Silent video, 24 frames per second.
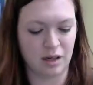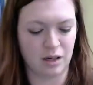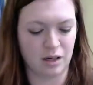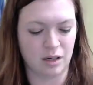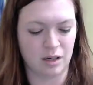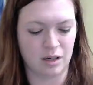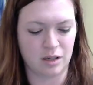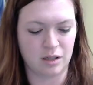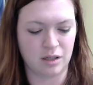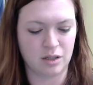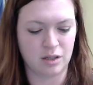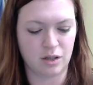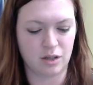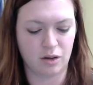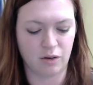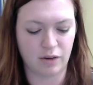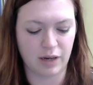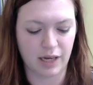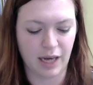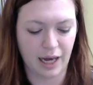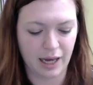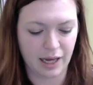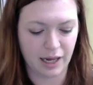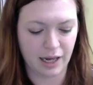So
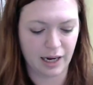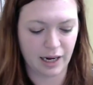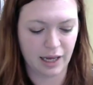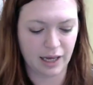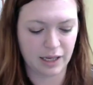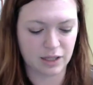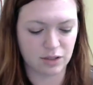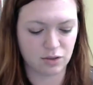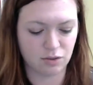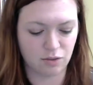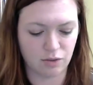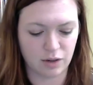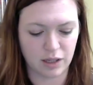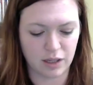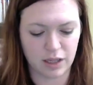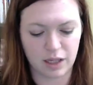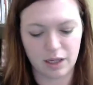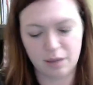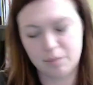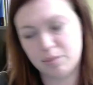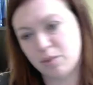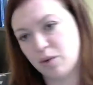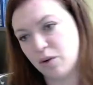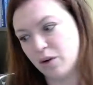again, it's really
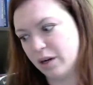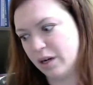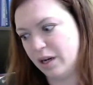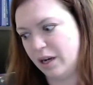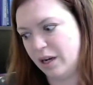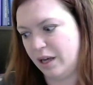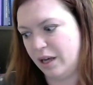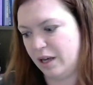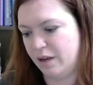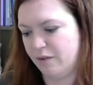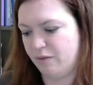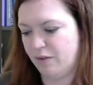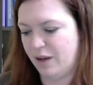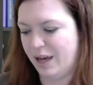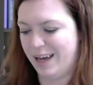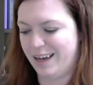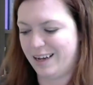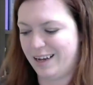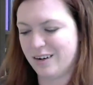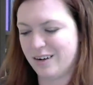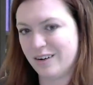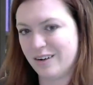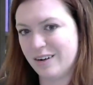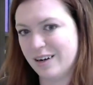important if
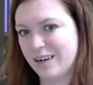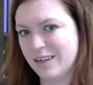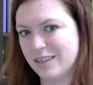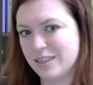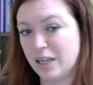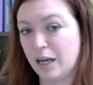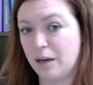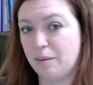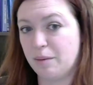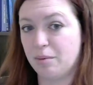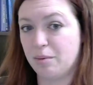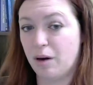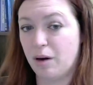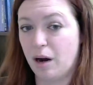anger is a